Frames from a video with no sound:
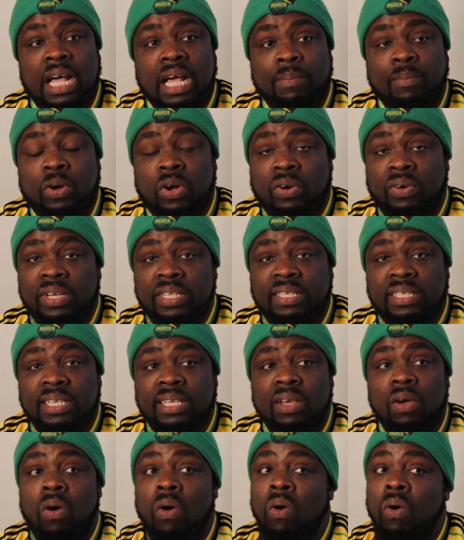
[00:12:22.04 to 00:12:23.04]

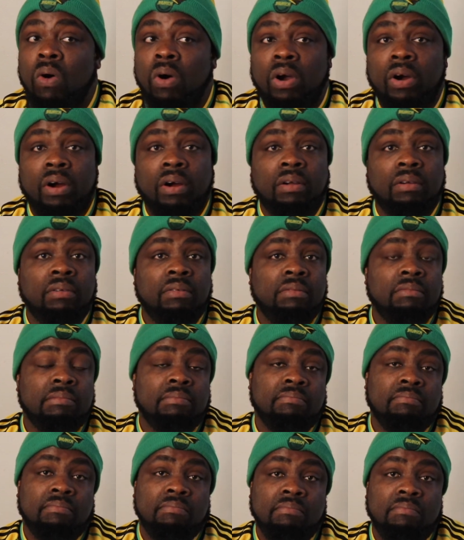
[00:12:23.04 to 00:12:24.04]
currency, or
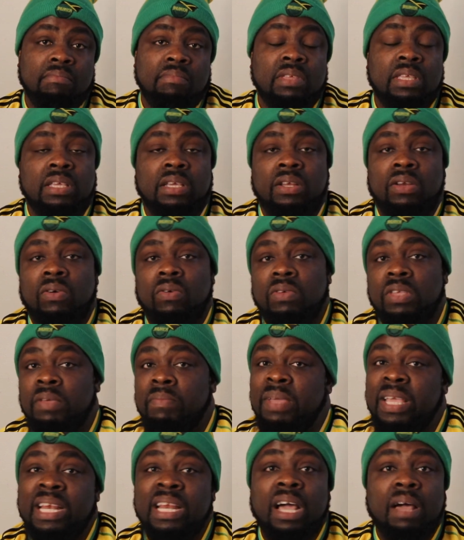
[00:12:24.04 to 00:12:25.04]
you know, you
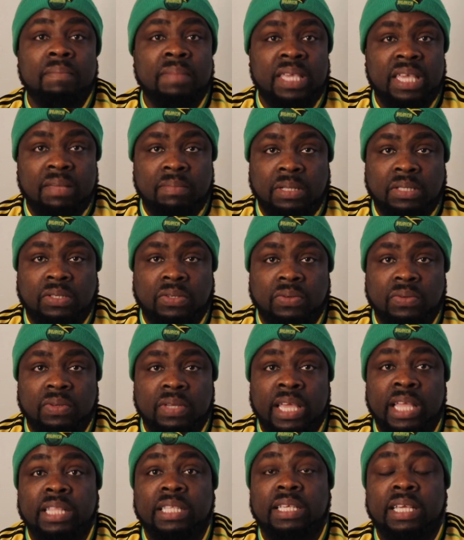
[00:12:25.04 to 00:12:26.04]
may not be able to.
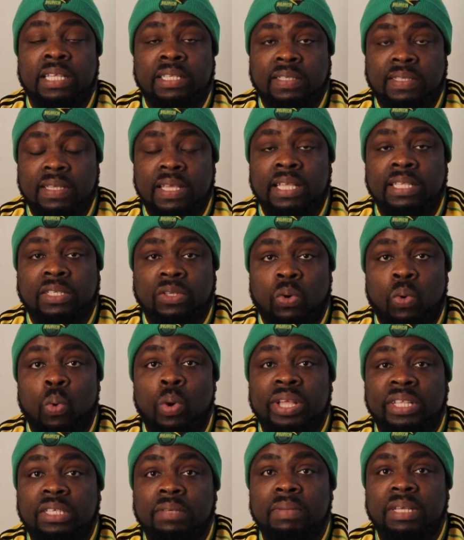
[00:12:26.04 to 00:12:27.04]
It's
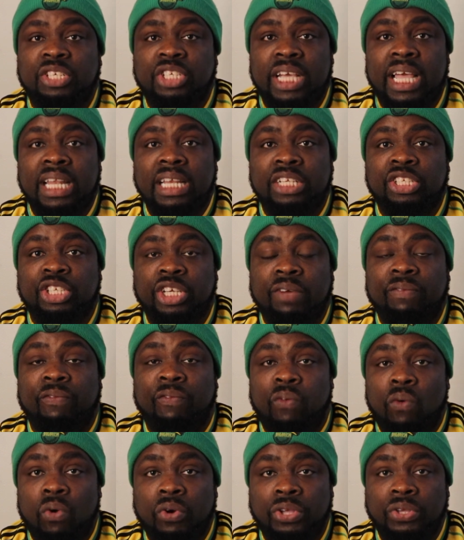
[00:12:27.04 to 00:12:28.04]
going to be challenging
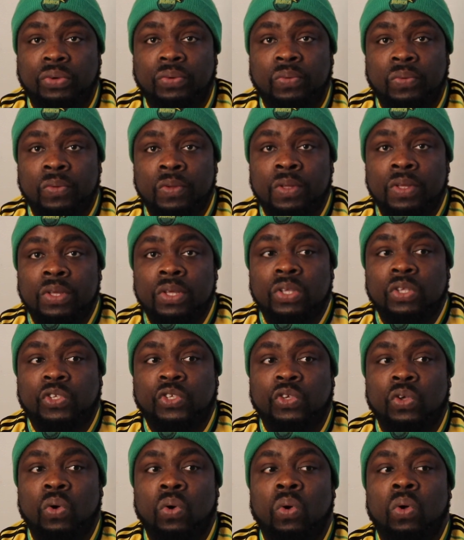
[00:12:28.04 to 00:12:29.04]
for you.
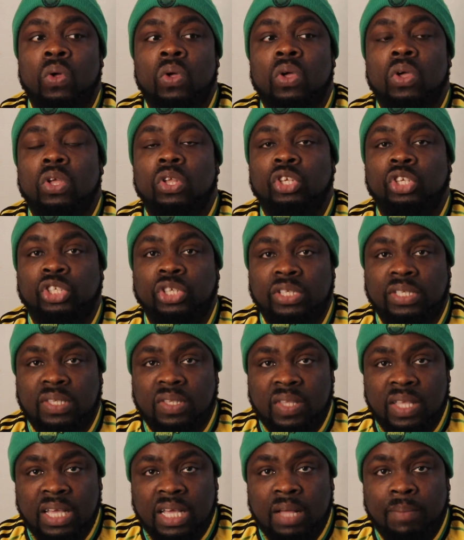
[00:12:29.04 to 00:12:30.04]
So just
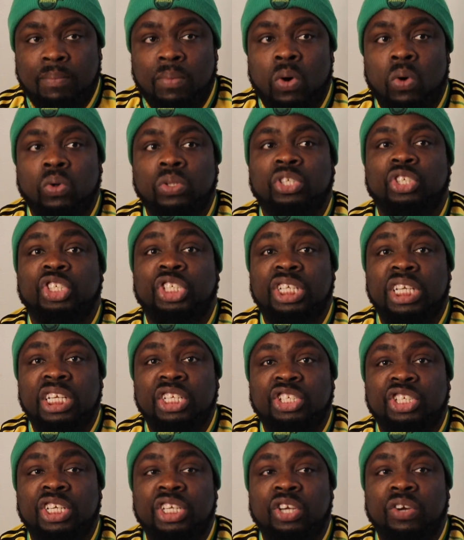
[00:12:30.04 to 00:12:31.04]
think about
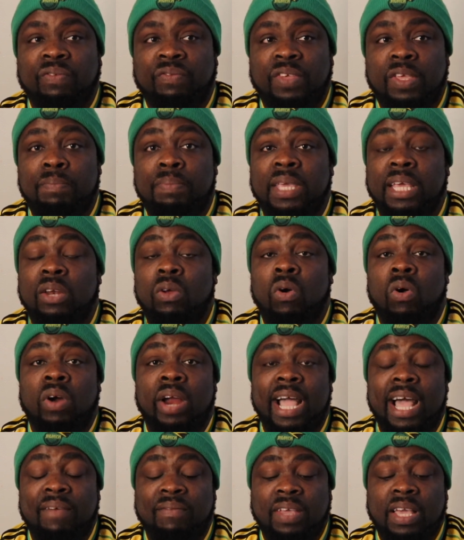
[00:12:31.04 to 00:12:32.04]
changing your VPN, or
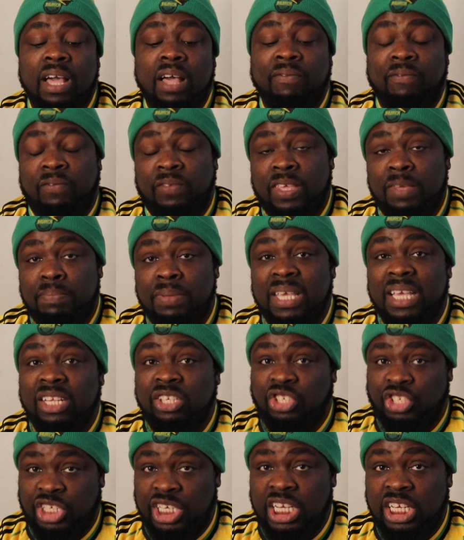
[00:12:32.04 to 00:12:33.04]
having a
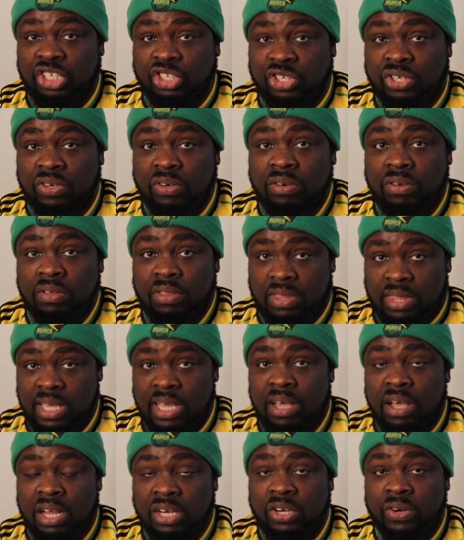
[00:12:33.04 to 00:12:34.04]
VPN changer
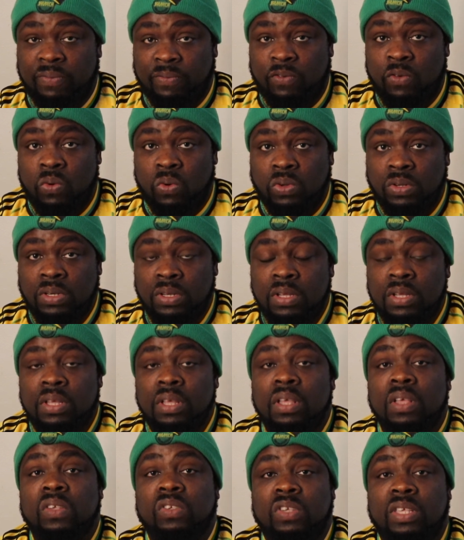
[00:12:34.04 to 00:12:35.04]
thing on your phone,
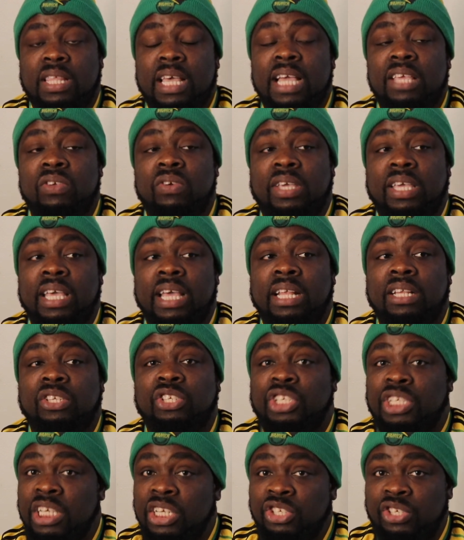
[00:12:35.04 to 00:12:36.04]
so that you can
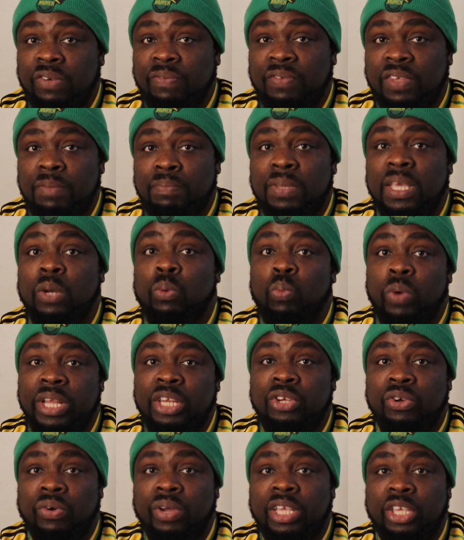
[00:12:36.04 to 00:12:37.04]
change your VPN when
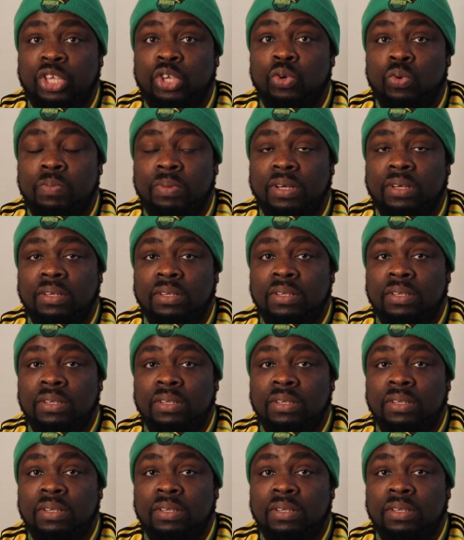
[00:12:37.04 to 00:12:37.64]
you're in Cuba,